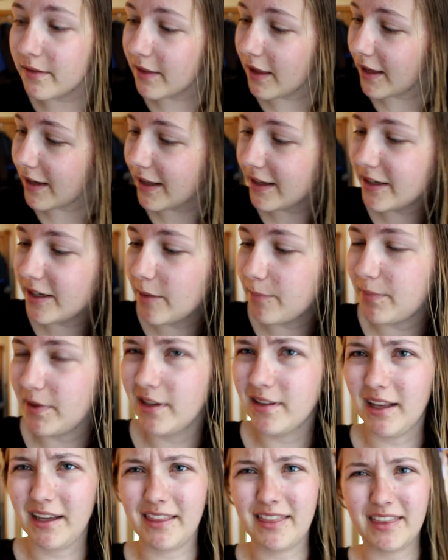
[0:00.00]
that ended up
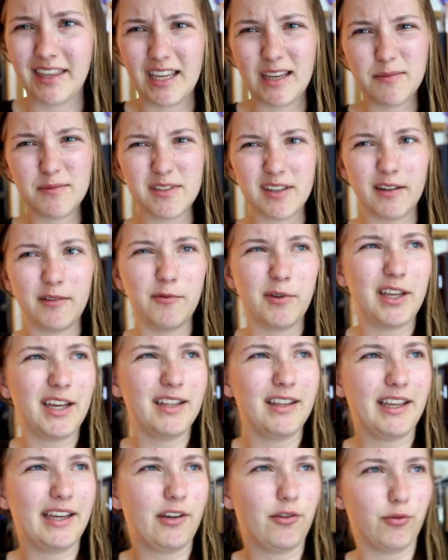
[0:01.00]
being like themes, and we
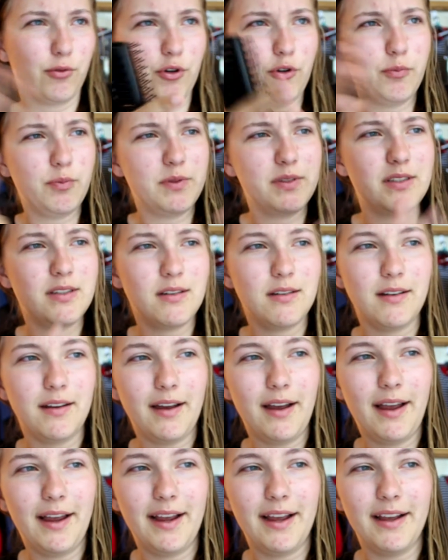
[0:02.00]
had like groups,
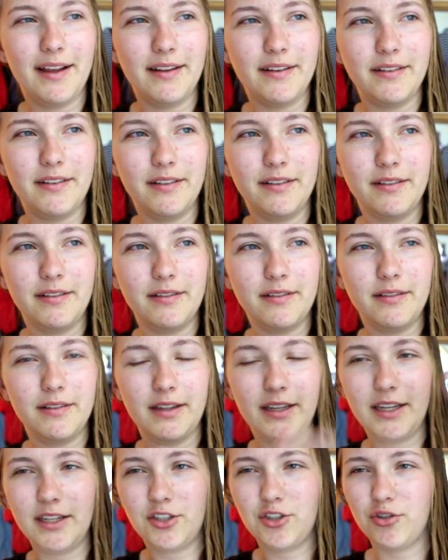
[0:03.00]
and
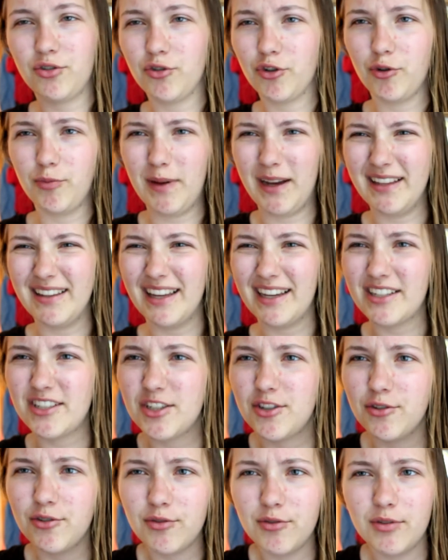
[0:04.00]
each group had like
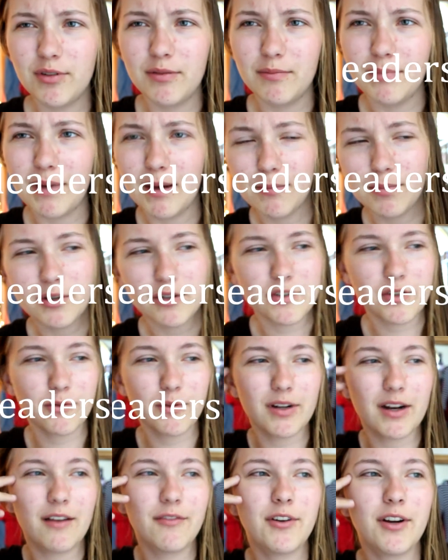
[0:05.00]
two members or
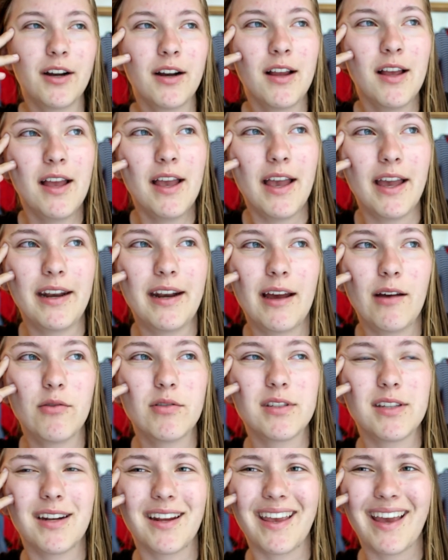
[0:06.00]
whatever, and I
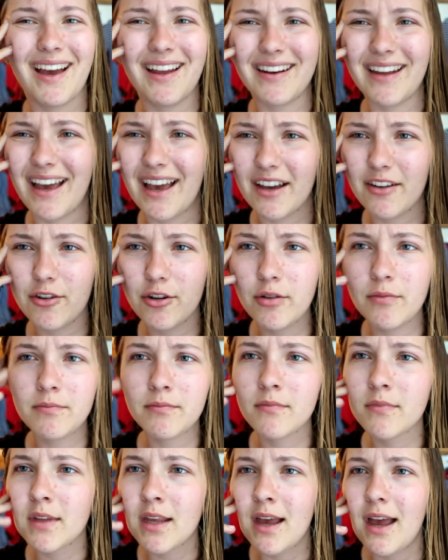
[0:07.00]
was in a cat in a hat group.
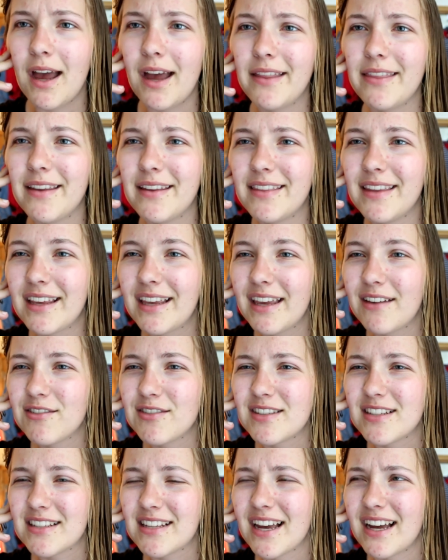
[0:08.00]
And then they gave
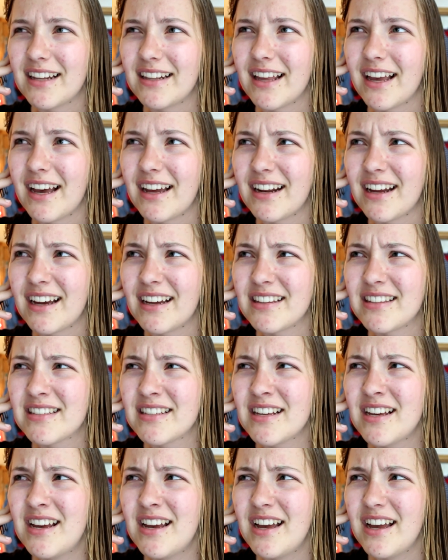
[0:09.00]
us these Cat in the Hat
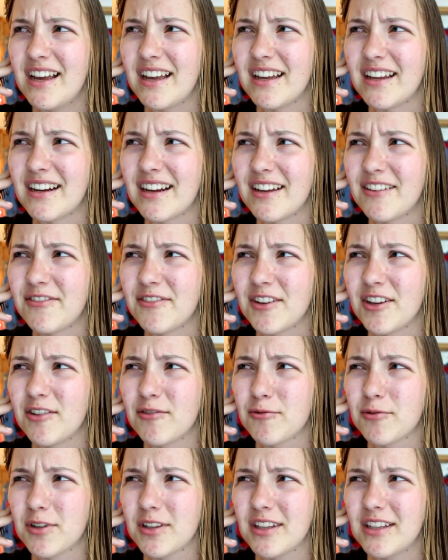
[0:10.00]
hats, and I
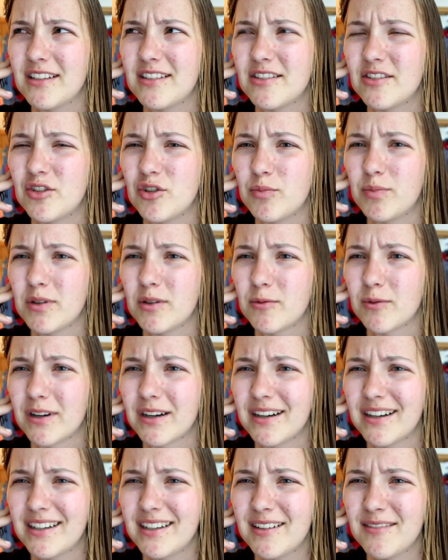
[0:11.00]
felt really stupid
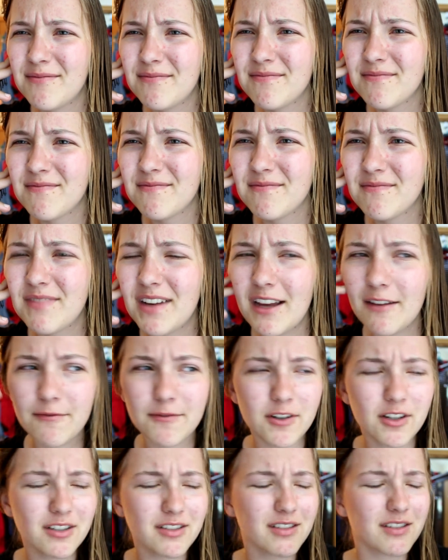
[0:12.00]
wearing them at
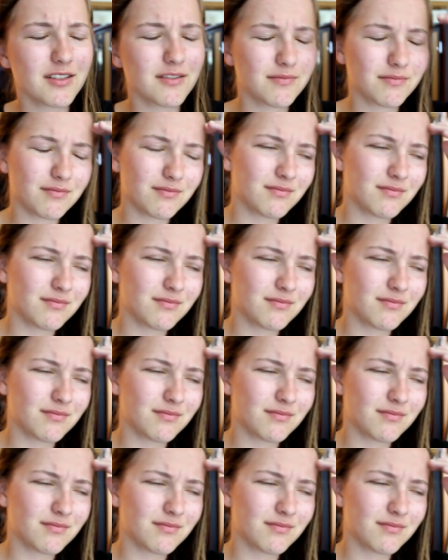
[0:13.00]
first,